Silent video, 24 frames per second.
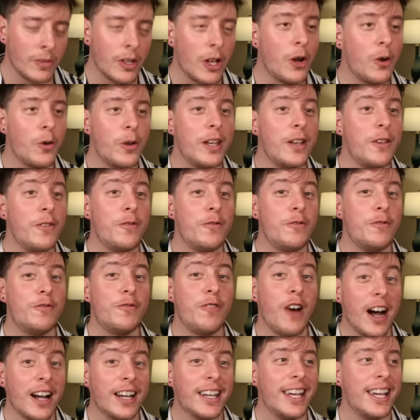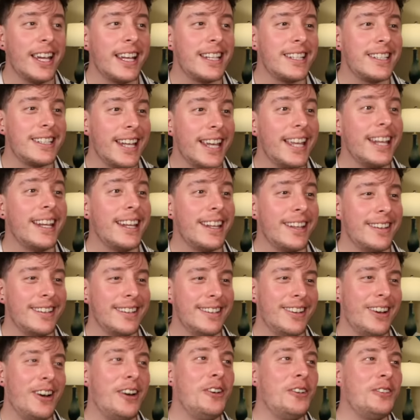No, he f***ing didn't.
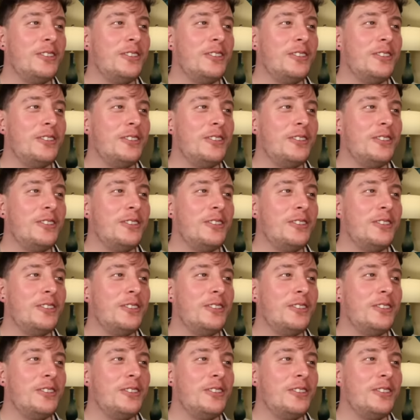I